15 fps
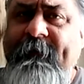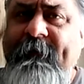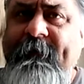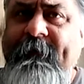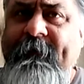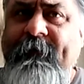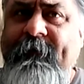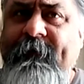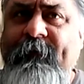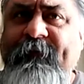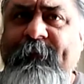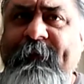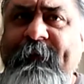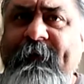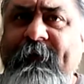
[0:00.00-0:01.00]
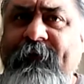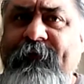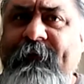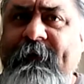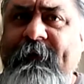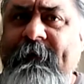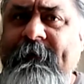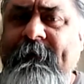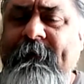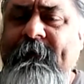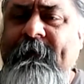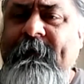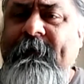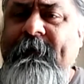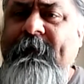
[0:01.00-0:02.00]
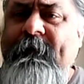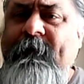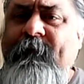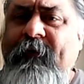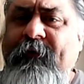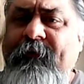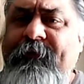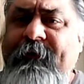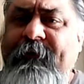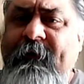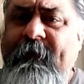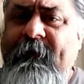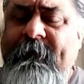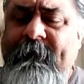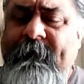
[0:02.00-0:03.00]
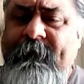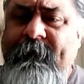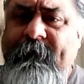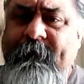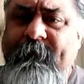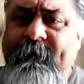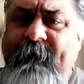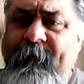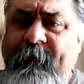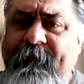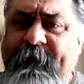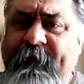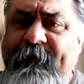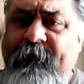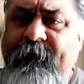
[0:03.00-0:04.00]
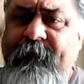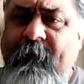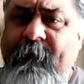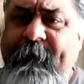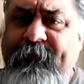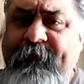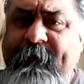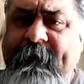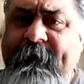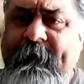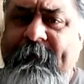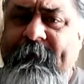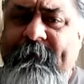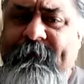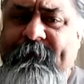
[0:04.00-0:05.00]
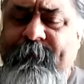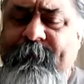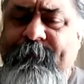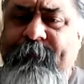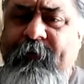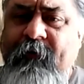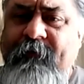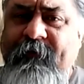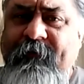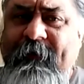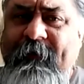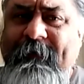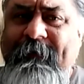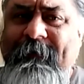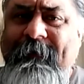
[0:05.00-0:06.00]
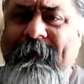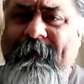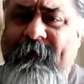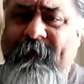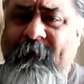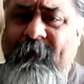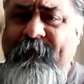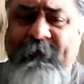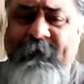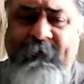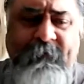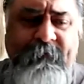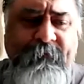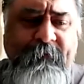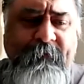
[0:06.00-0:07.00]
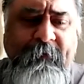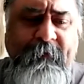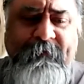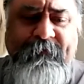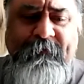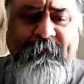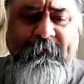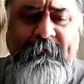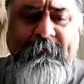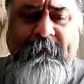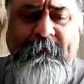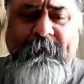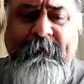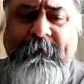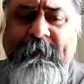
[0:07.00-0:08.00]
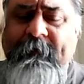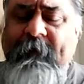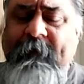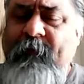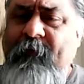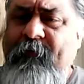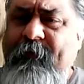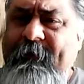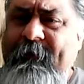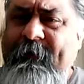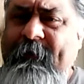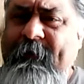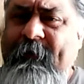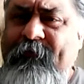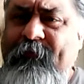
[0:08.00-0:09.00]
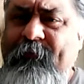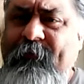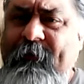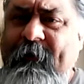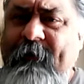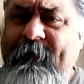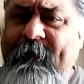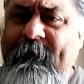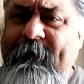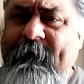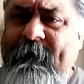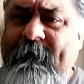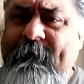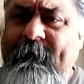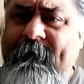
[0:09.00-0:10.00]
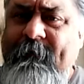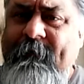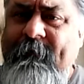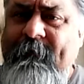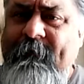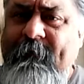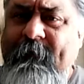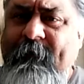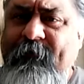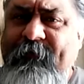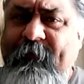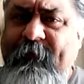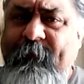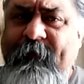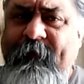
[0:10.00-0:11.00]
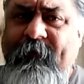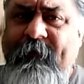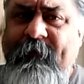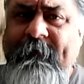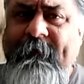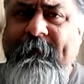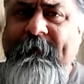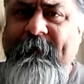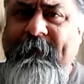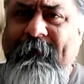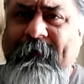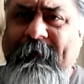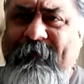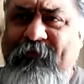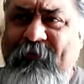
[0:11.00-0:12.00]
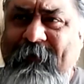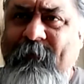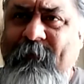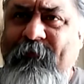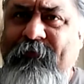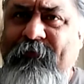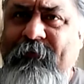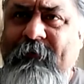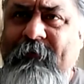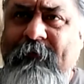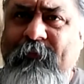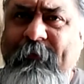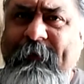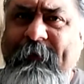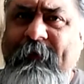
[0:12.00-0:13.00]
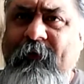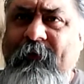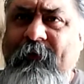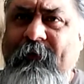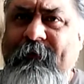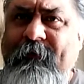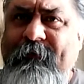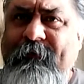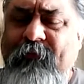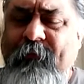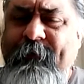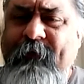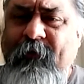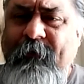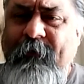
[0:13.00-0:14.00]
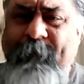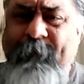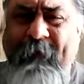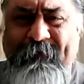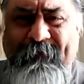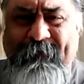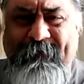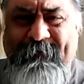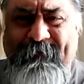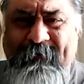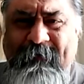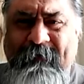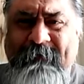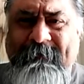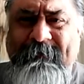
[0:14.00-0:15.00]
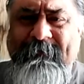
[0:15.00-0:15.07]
the guild was because both my professor, Robert Paturel, and Paul Viviani had come to Dallas. And we were in Dallas, we were having a seminar, exams, week-long, what we call the Passage de Grade.